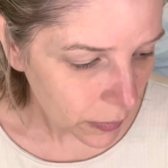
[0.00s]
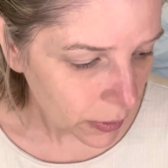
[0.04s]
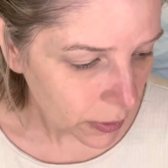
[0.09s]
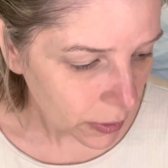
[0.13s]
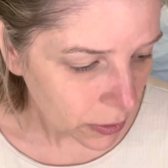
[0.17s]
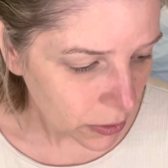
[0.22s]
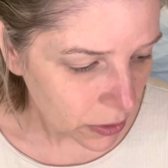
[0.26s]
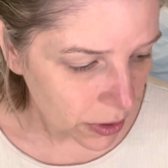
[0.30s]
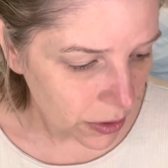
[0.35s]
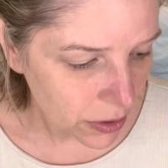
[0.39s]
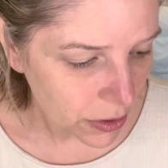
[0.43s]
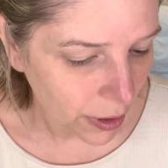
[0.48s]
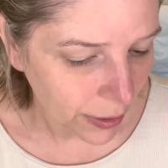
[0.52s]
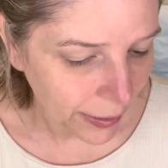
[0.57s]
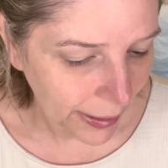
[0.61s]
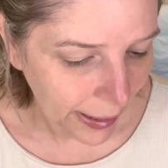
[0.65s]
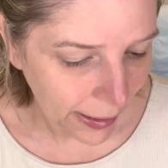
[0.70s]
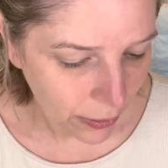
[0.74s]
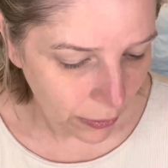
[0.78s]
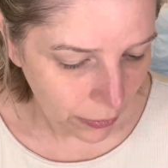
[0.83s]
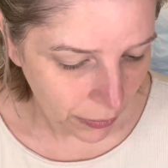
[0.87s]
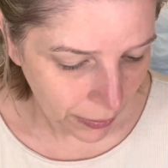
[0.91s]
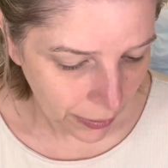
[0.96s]
to start
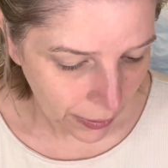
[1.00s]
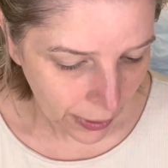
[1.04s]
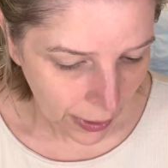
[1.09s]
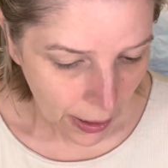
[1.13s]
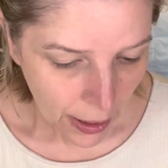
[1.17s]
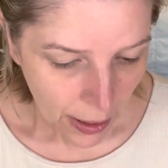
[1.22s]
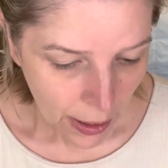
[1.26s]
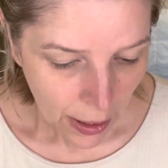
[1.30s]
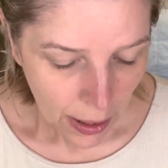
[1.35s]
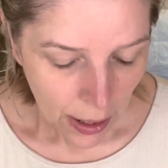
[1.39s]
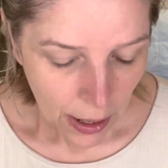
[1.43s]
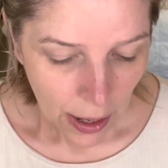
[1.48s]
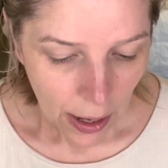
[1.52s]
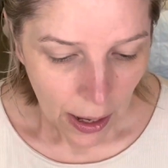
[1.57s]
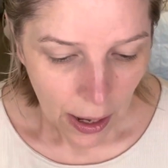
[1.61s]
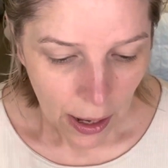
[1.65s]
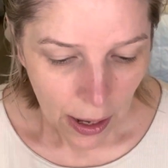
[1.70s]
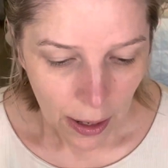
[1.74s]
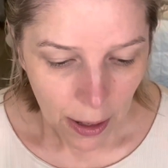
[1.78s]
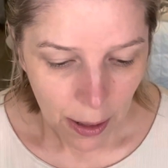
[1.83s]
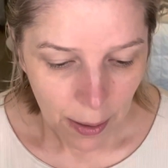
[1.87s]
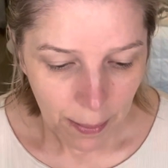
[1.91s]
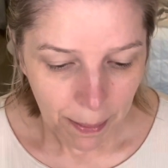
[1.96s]
out.
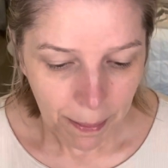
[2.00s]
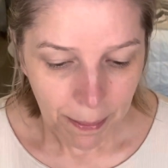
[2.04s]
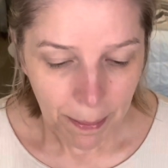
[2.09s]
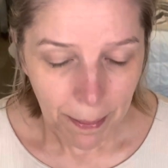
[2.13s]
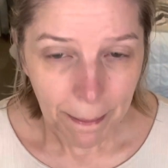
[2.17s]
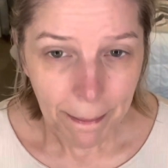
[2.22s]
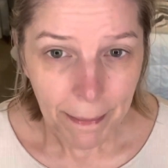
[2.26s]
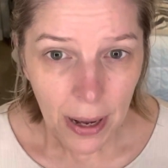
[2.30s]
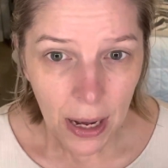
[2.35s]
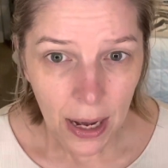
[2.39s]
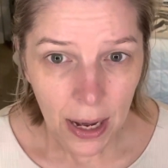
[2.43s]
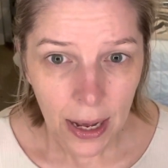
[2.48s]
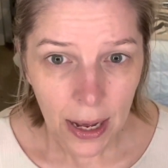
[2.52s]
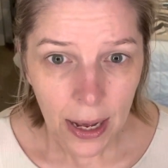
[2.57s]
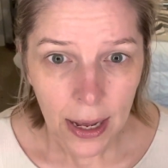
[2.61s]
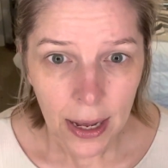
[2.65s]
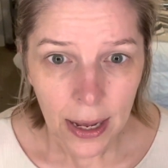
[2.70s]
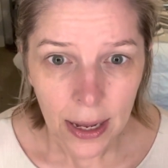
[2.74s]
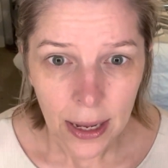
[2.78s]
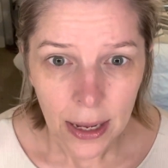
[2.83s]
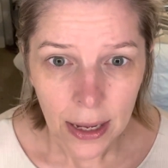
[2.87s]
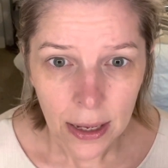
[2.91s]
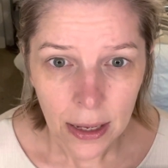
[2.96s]

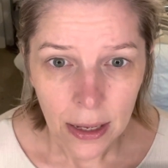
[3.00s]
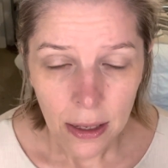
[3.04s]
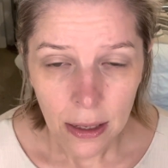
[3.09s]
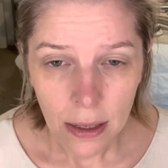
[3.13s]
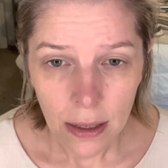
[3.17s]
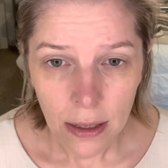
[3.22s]
My